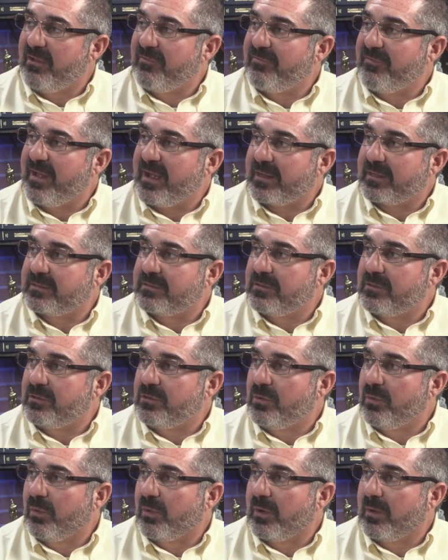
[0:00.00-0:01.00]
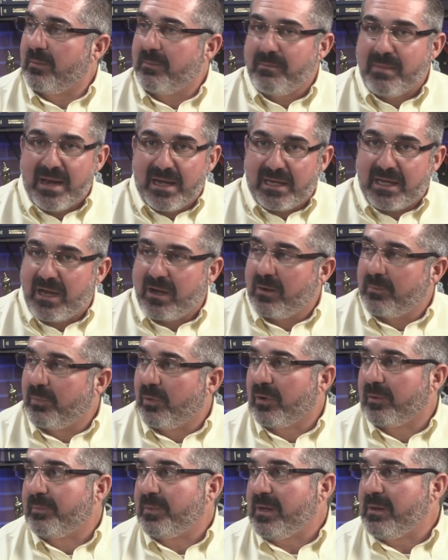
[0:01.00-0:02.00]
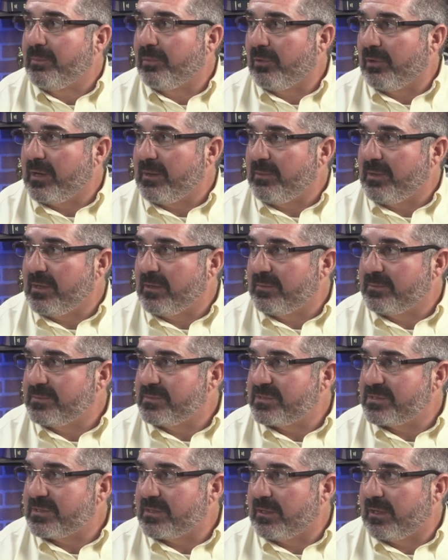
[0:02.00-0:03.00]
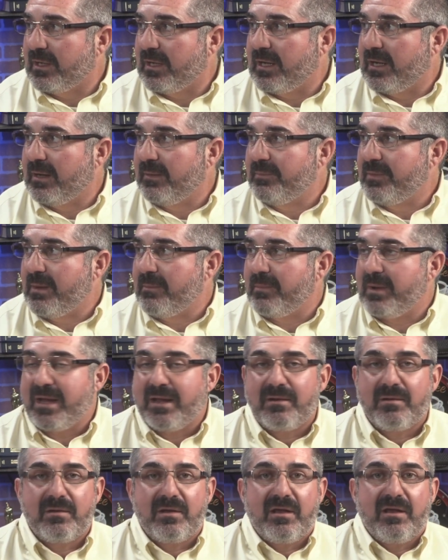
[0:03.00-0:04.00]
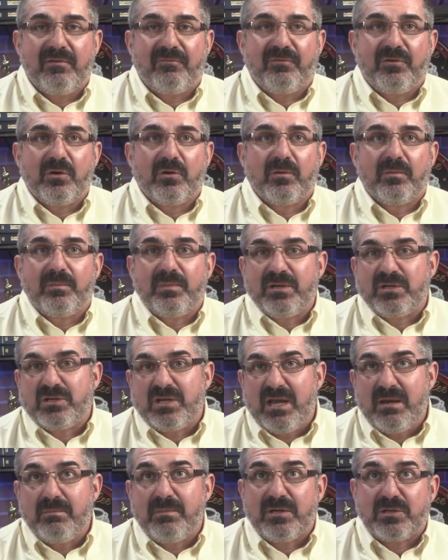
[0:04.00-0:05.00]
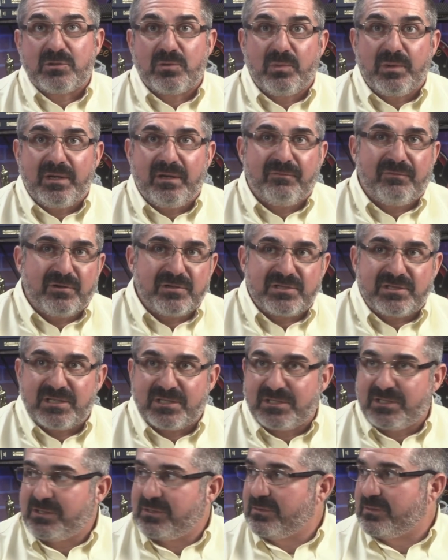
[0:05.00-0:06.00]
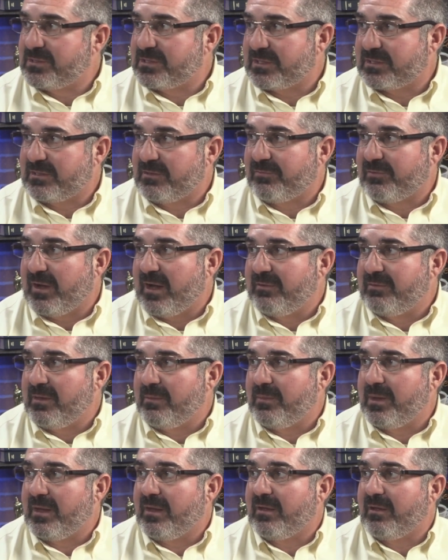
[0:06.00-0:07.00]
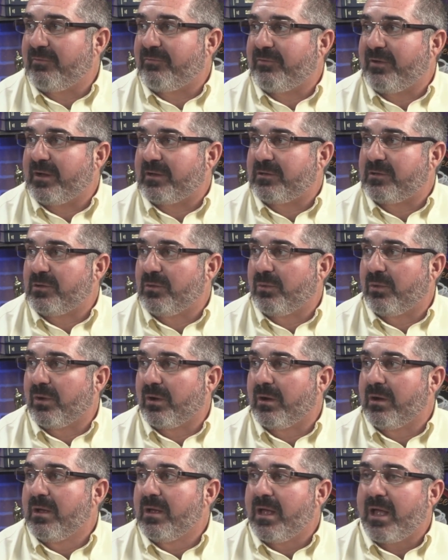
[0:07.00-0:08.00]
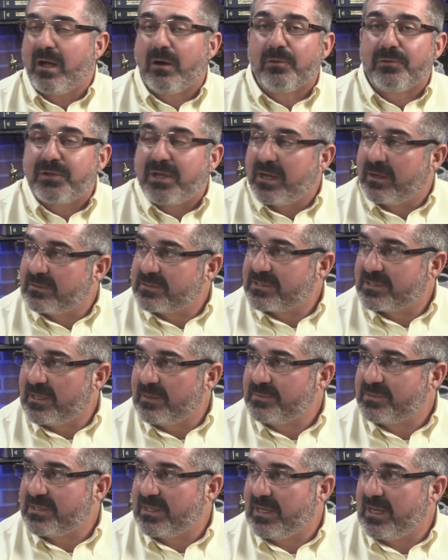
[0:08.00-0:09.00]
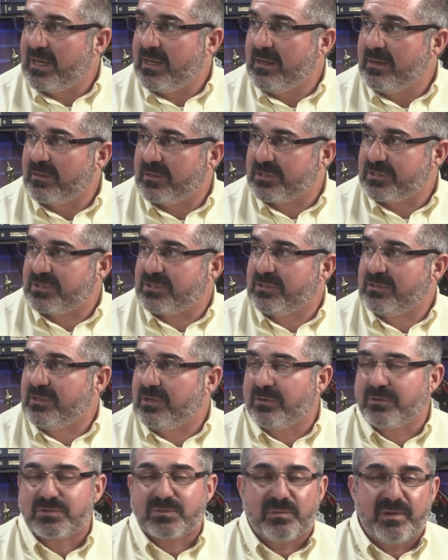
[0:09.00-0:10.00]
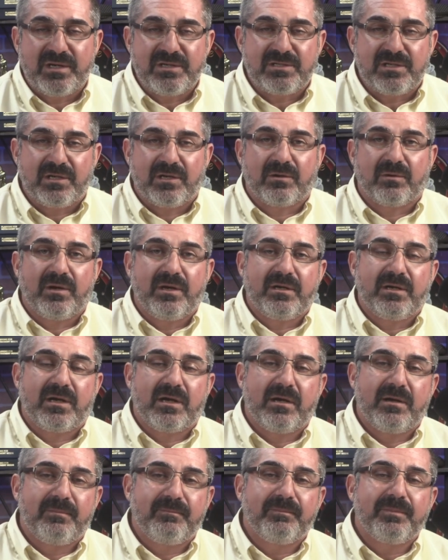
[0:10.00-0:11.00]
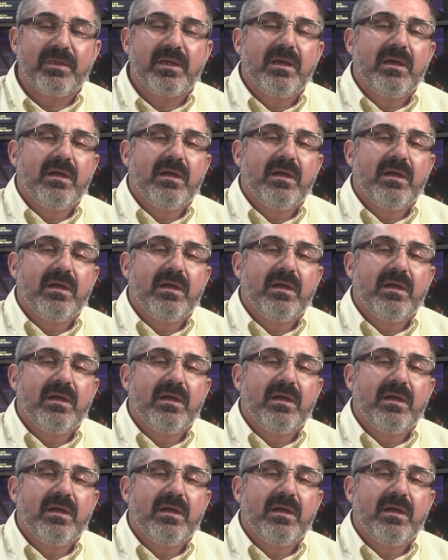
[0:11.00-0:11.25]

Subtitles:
affect your Medicare Part B premiums. That might, if you're if you're 62 to 65, that may affect your healthcare subsidy because it's raising your income.